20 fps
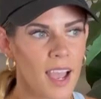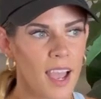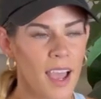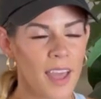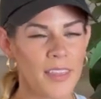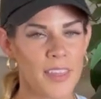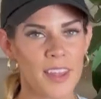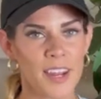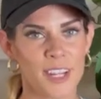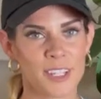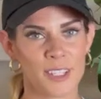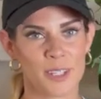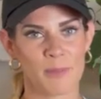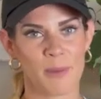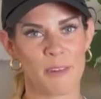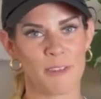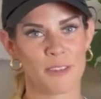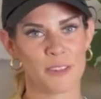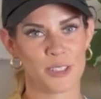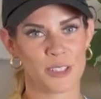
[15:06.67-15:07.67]
and then I took my
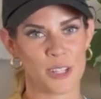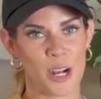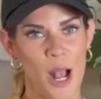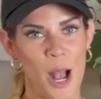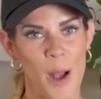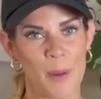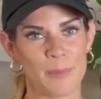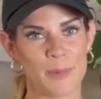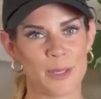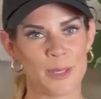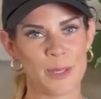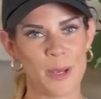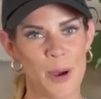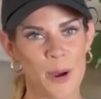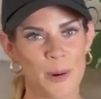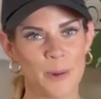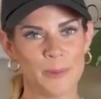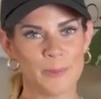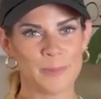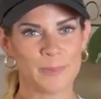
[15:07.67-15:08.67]
first job.
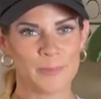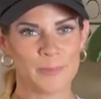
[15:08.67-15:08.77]
So